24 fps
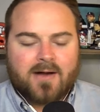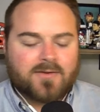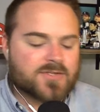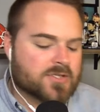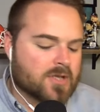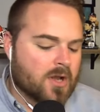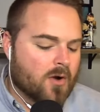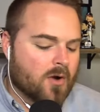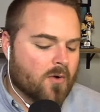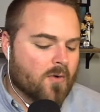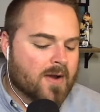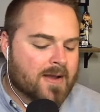
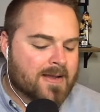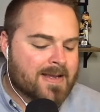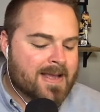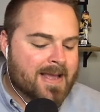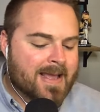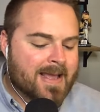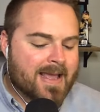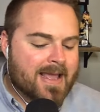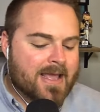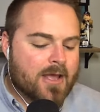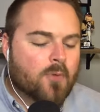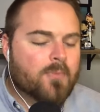So
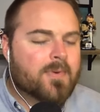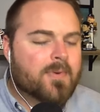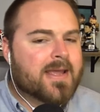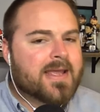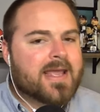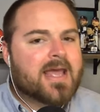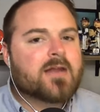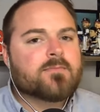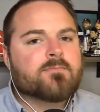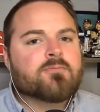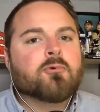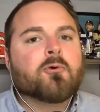he'll be
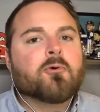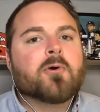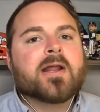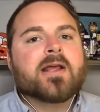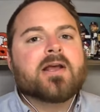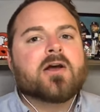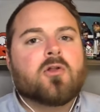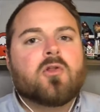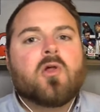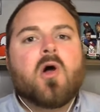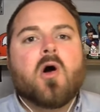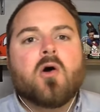getting pretty
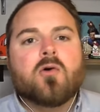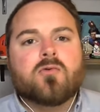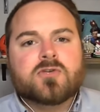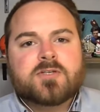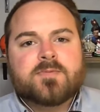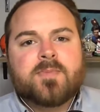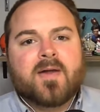close